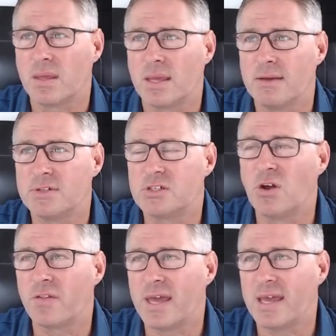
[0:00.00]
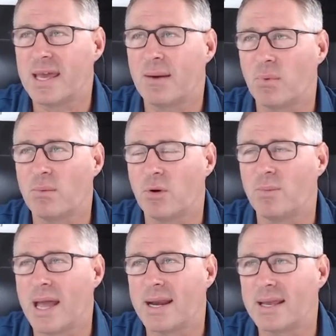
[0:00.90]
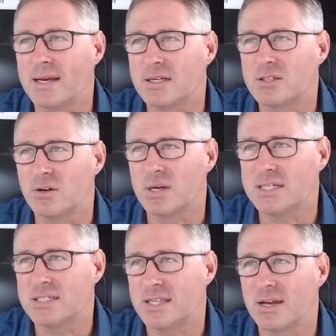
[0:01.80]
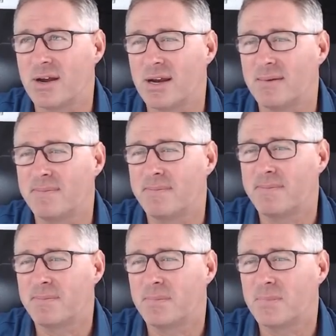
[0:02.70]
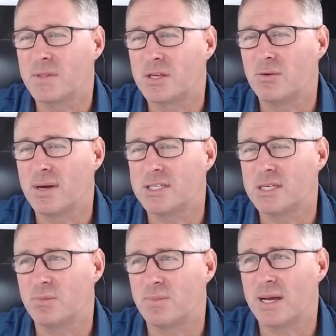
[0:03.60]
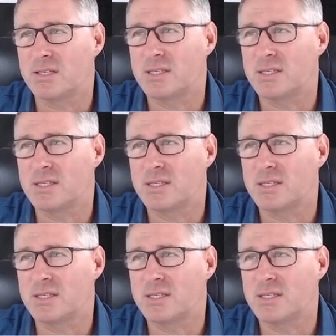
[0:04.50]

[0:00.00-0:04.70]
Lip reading: If it's not there yet, we will be adding it. So is it there, Grant? Can you add timber battens to